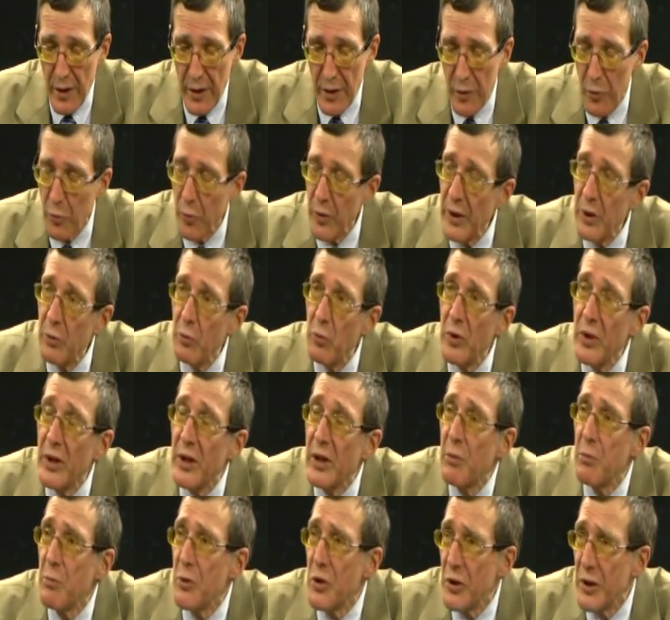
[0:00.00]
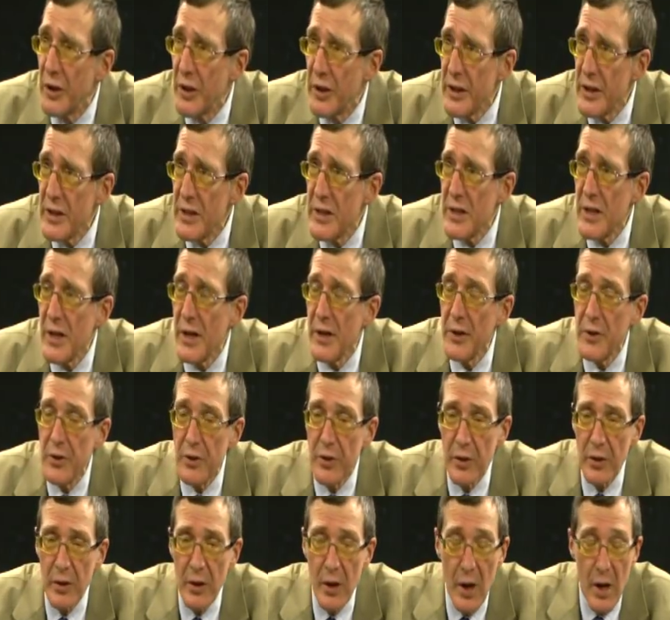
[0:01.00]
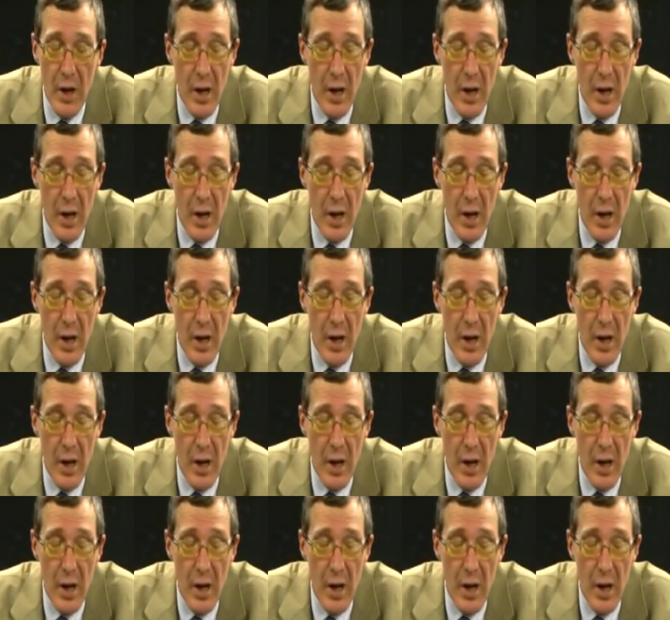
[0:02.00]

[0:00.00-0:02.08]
the Greenwood Community Center.